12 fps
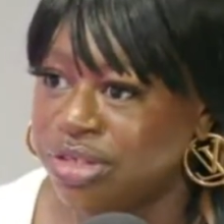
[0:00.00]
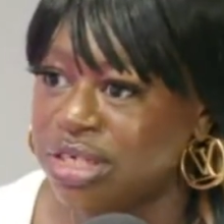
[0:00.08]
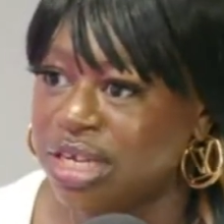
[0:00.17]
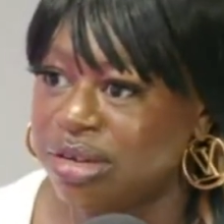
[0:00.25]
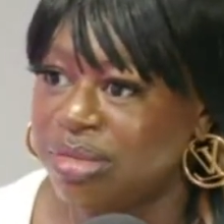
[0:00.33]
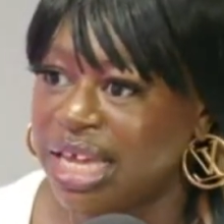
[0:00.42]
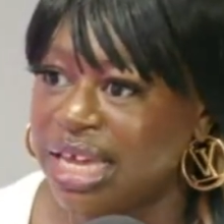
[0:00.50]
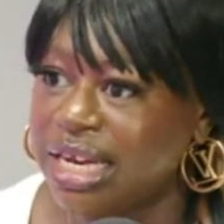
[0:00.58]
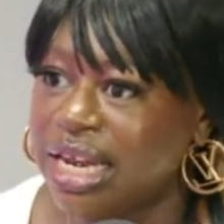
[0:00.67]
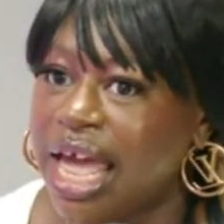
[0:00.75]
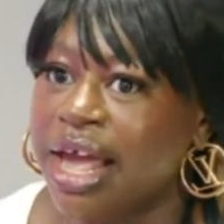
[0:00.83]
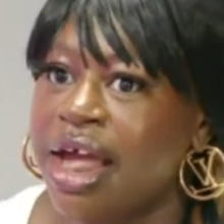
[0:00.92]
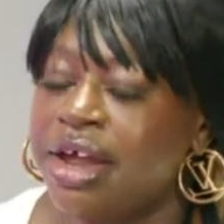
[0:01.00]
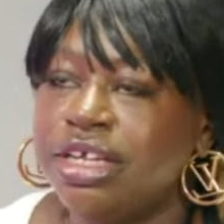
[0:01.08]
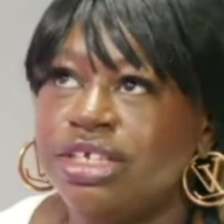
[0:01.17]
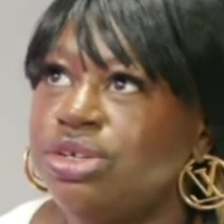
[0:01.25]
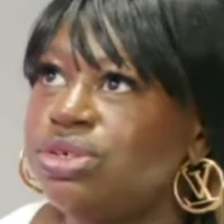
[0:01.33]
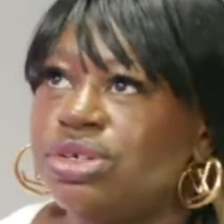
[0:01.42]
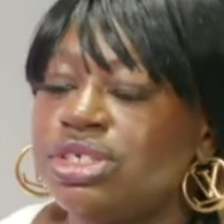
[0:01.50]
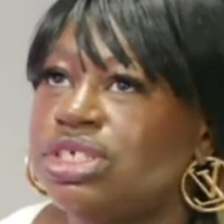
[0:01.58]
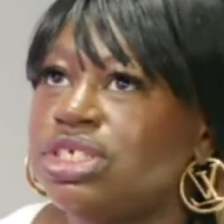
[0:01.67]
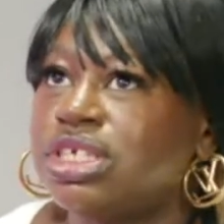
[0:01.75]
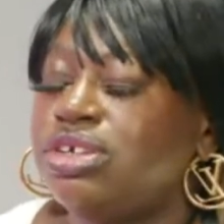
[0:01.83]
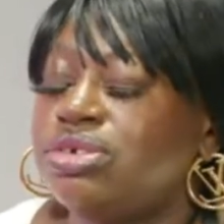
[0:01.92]
Do you know what I mean? Like,
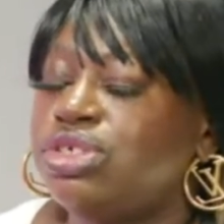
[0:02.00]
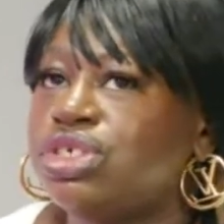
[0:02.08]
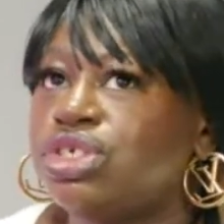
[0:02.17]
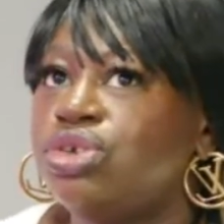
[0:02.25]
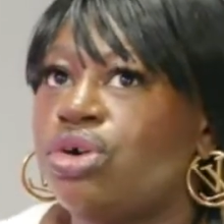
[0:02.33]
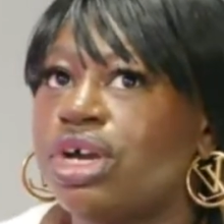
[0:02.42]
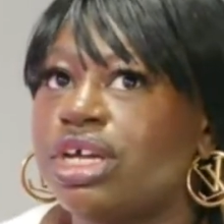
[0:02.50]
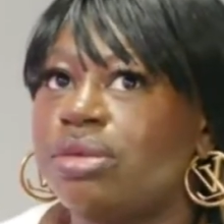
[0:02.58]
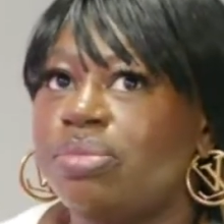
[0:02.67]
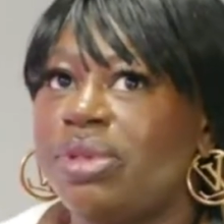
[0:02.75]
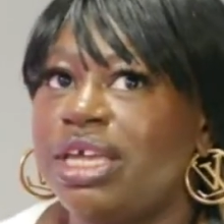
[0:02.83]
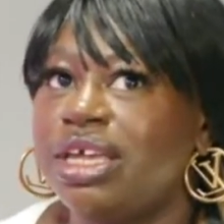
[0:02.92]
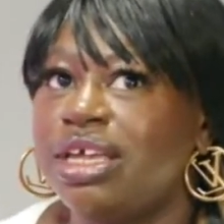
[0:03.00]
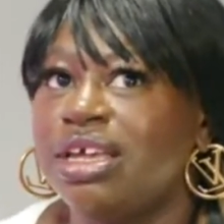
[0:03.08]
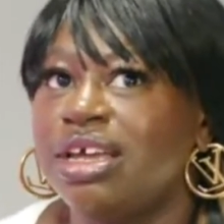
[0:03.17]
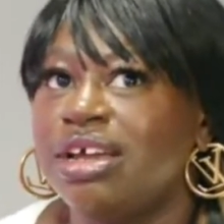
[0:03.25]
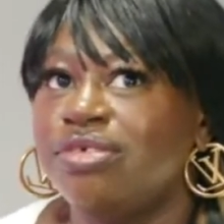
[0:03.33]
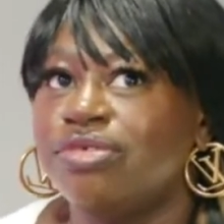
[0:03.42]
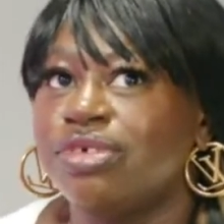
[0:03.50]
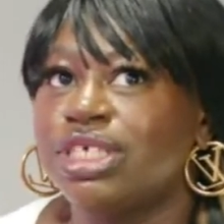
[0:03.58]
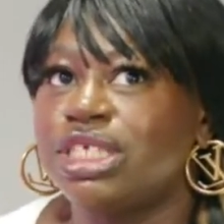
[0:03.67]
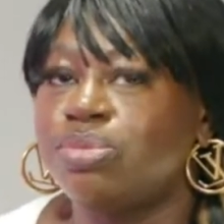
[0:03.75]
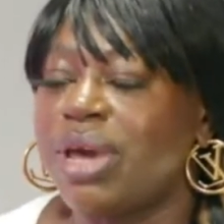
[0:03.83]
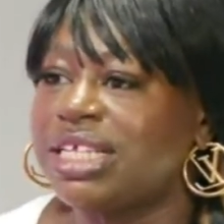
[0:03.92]
you're just not going to be
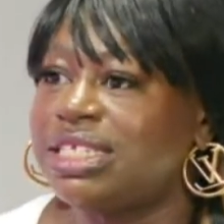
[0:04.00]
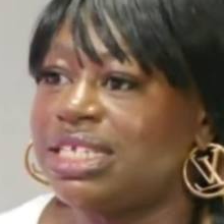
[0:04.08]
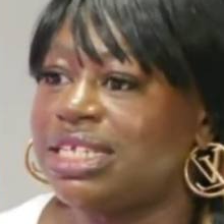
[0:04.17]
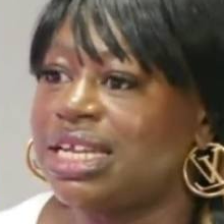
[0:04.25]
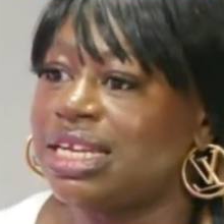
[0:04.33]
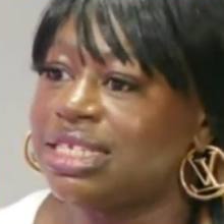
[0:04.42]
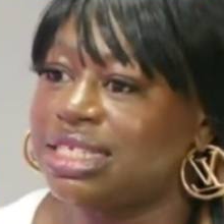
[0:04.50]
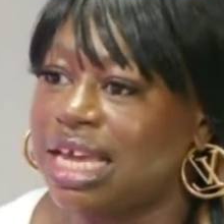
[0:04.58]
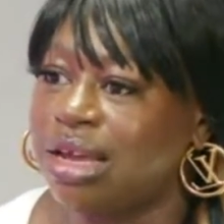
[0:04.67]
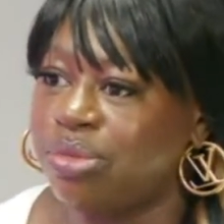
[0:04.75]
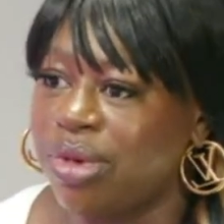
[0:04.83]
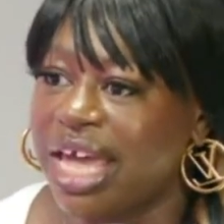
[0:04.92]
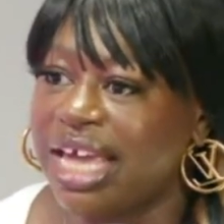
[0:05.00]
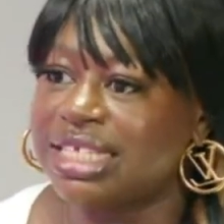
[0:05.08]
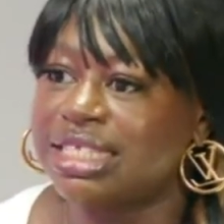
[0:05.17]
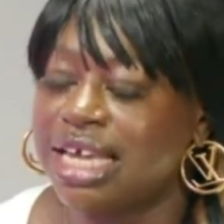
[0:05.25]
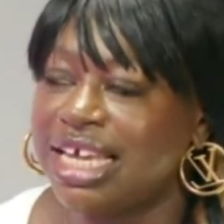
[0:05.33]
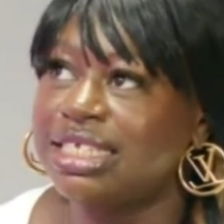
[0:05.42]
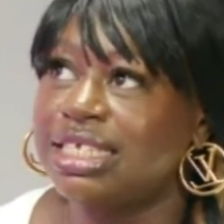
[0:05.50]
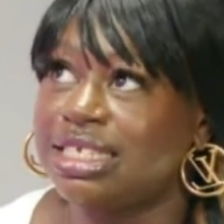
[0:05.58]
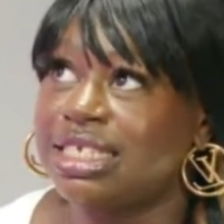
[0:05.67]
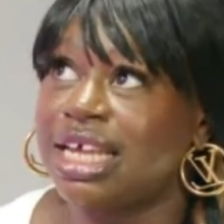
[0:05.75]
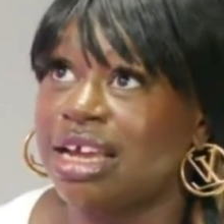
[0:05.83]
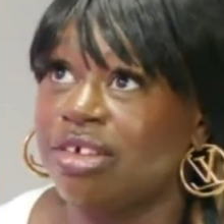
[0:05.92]
respected in the same way. It's easy
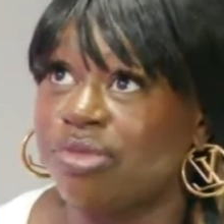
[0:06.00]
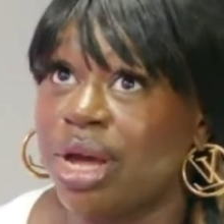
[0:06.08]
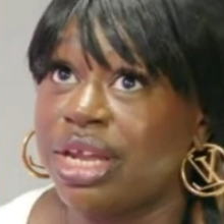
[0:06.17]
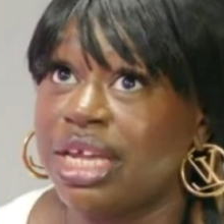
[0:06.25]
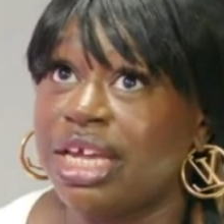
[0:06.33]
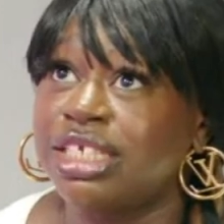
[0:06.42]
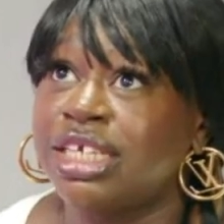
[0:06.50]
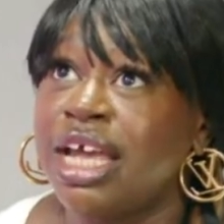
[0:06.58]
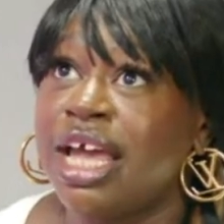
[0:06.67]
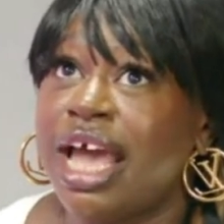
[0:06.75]
to take advantage.